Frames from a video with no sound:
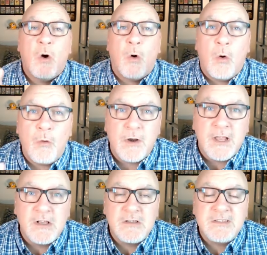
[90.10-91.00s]

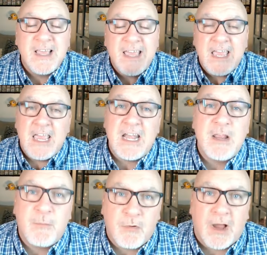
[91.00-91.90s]
Orioles
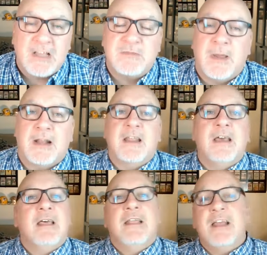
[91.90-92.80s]
hitting prospect.
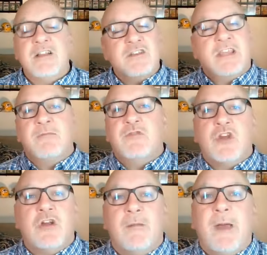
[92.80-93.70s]
They just keep
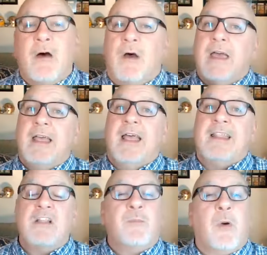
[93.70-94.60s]
churning him out.
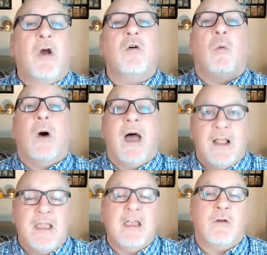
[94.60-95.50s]
And that's part of why I
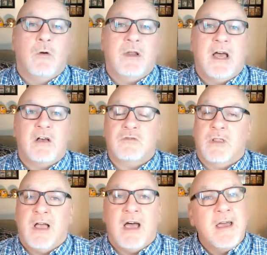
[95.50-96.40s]
like Colton Cowser a
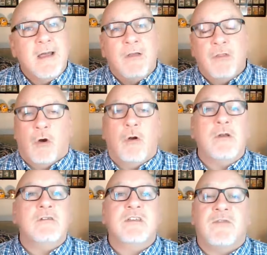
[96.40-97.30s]
lot. The
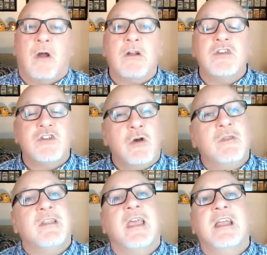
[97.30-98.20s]
Orioles have already
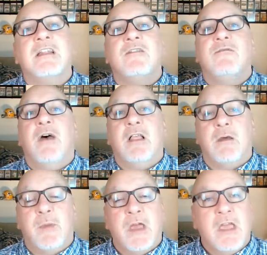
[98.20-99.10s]
shown that they can
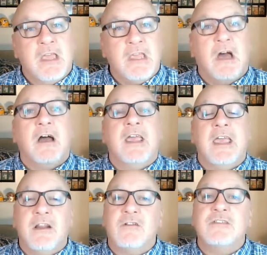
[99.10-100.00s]
develop young
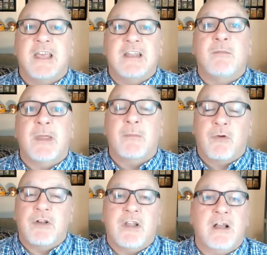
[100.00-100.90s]
hitters into being
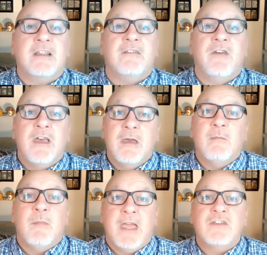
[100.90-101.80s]
productive
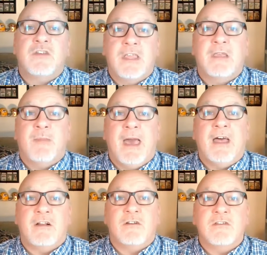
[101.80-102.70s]
major league
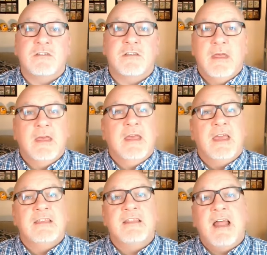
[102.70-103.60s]
batters.
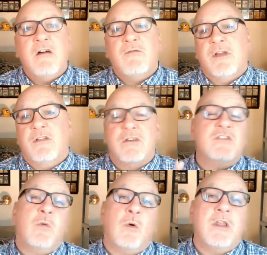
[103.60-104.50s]
He's an outfielder.
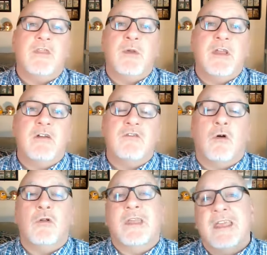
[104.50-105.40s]
He's 23 years
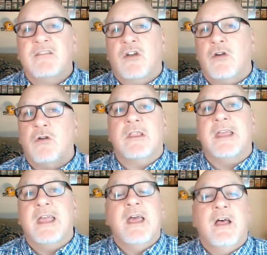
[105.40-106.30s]
old. He is
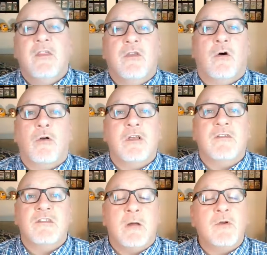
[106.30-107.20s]
currently the
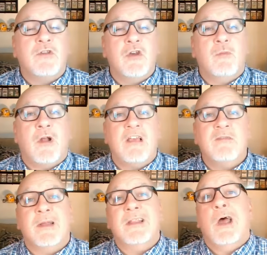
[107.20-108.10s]
Orioles' number two
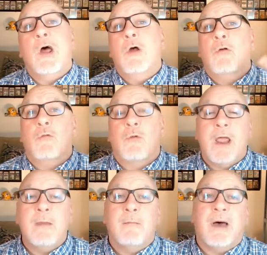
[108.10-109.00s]
prospect,
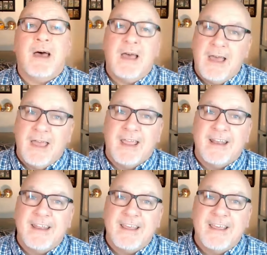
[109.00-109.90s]
right
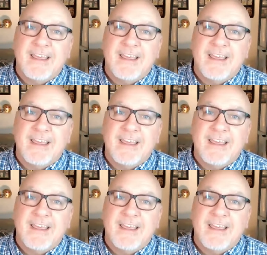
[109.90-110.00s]
behind,